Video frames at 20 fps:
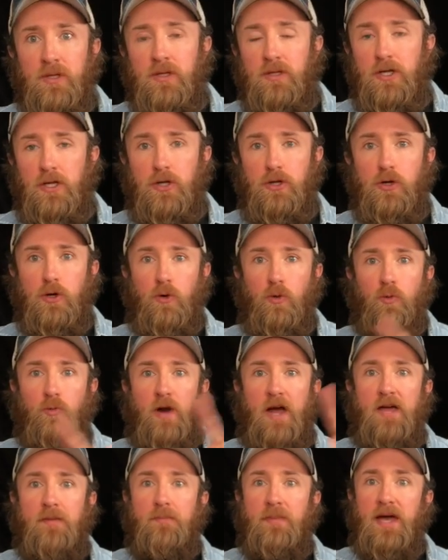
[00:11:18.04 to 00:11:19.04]
then you go
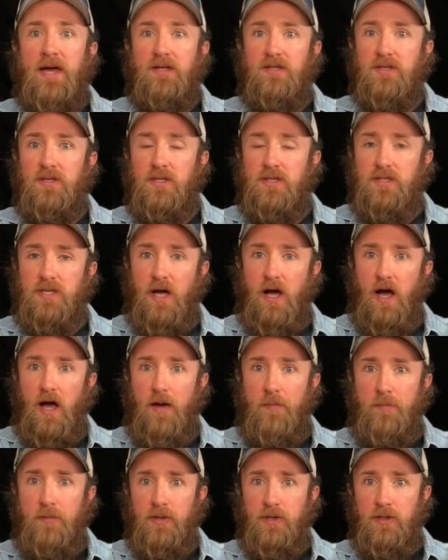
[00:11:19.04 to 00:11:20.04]
right back to the
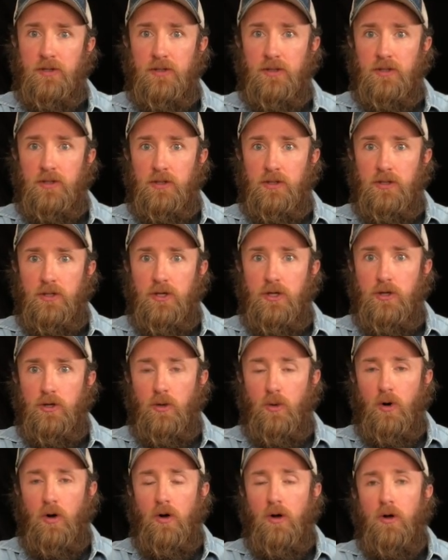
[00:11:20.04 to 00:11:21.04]
top, you
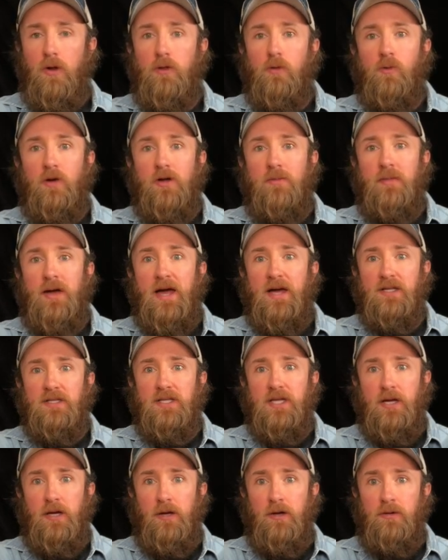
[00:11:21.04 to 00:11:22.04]
go all the way back
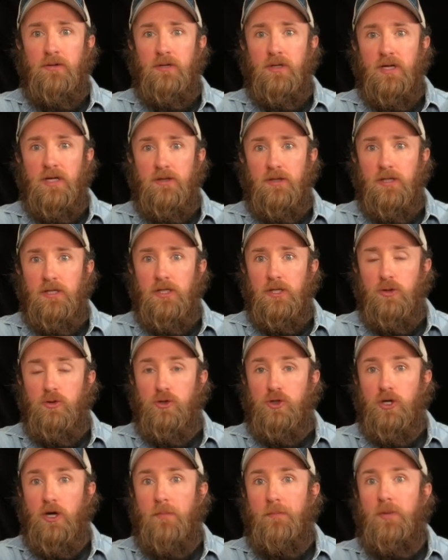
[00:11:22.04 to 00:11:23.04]
down, and then you
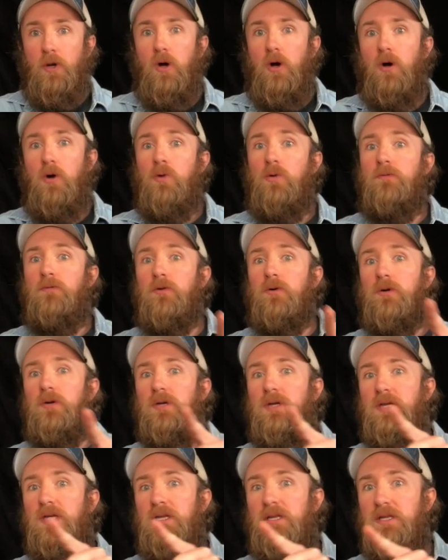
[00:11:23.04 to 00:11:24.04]
jump over
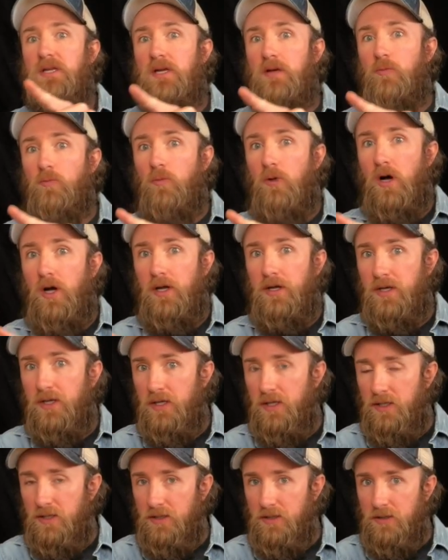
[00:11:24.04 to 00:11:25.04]
ending 1
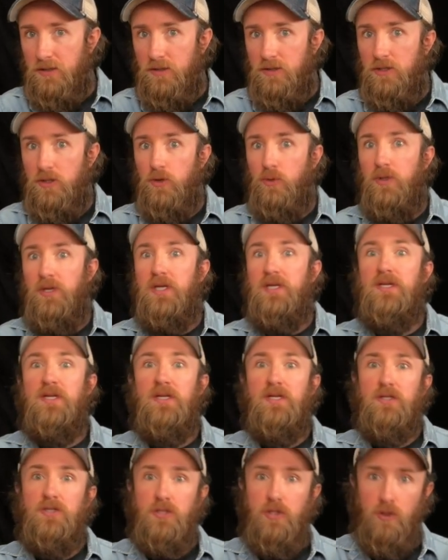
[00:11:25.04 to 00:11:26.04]
and do
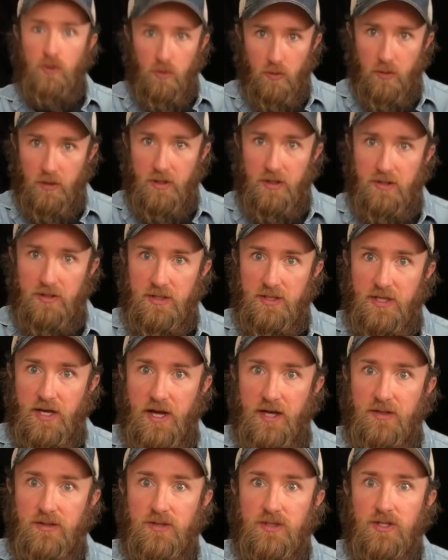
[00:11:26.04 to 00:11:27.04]
ending 2
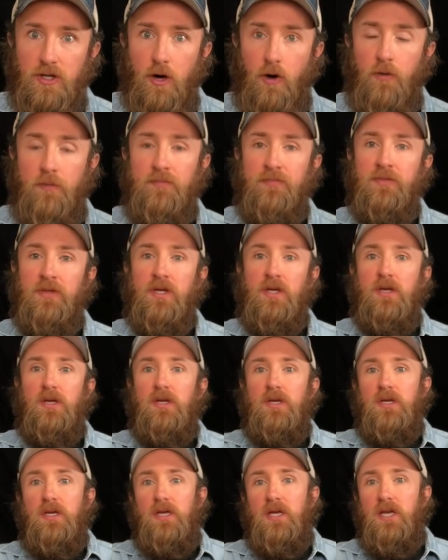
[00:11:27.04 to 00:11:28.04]
instead. So
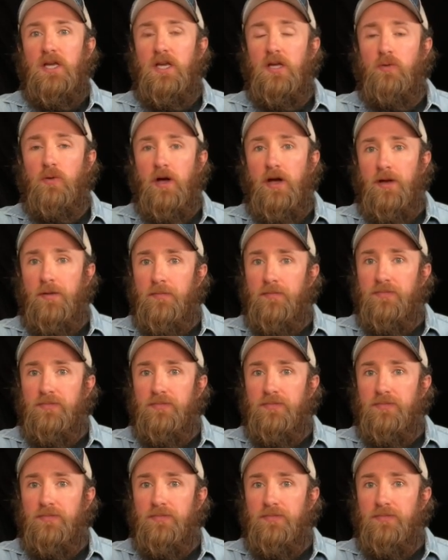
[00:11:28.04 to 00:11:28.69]
anyway,